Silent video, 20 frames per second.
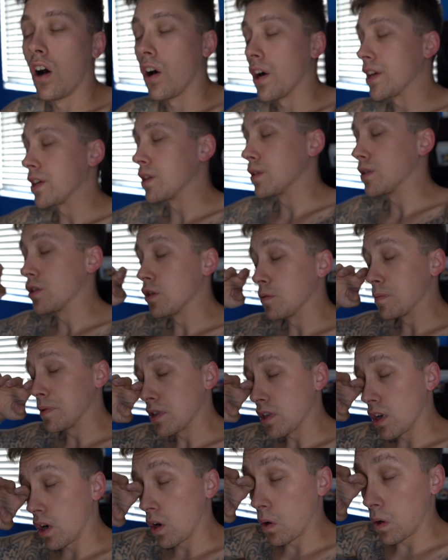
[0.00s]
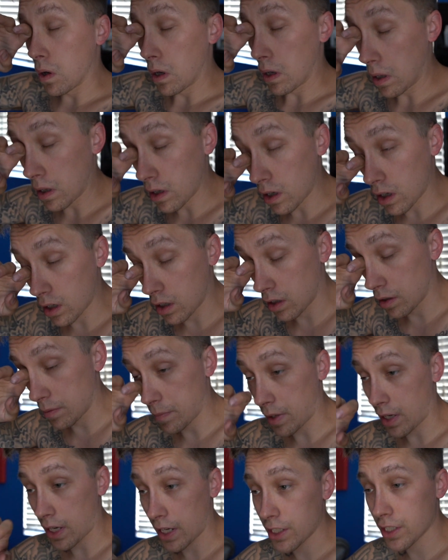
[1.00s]
Alright YouTube, so
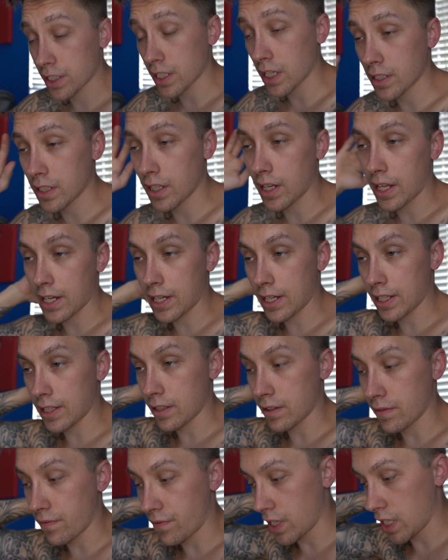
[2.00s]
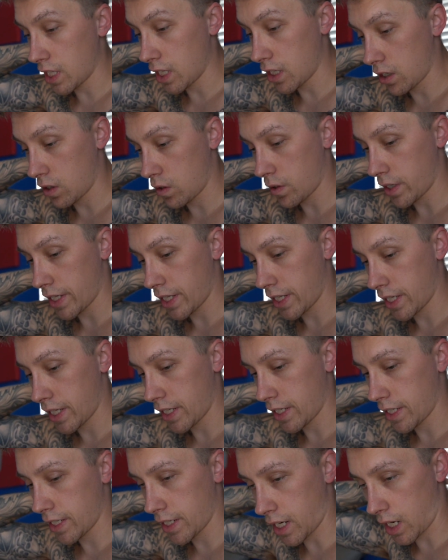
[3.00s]
I just got done editing this video
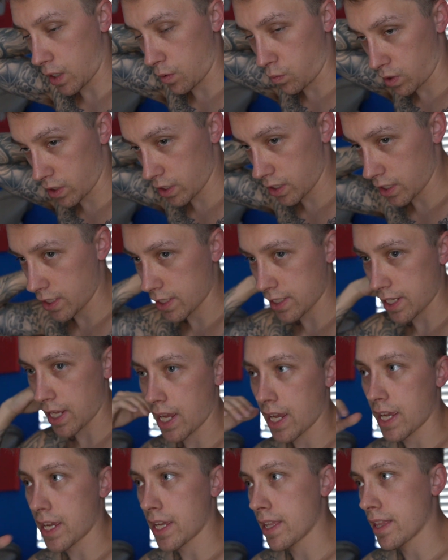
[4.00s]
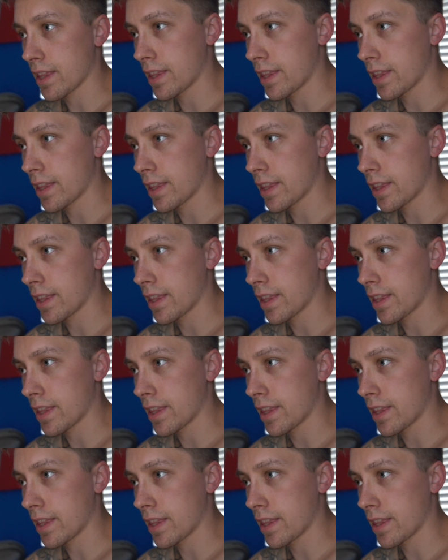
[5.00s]
and I wanted to say